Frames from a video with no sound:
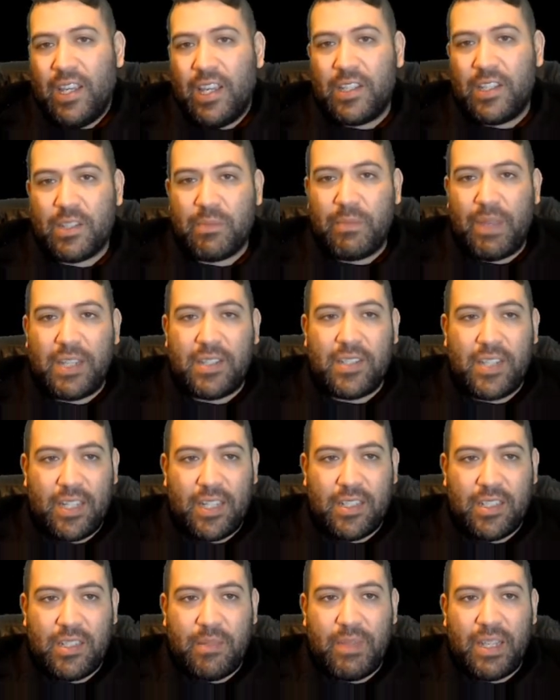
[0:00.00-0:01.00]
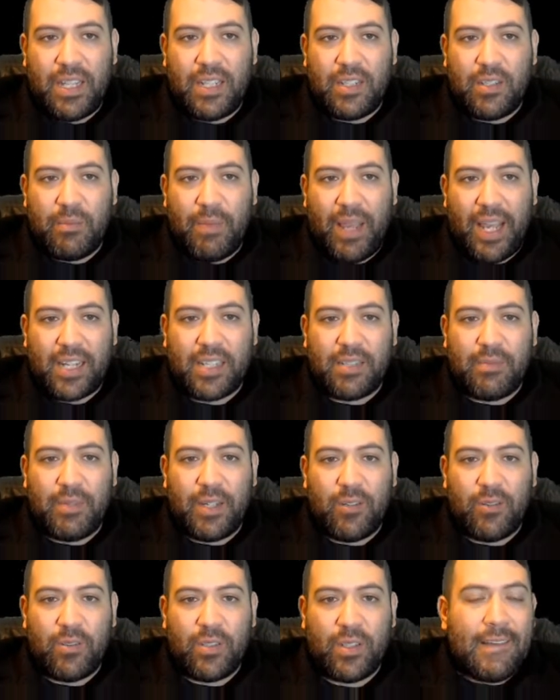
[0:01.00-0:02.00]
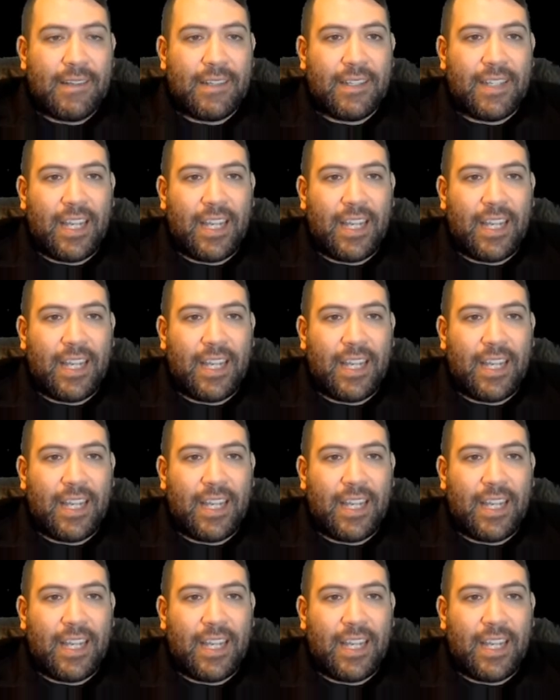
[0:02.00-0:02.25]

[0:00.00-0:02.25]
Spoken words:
it just made sense to me to max him out.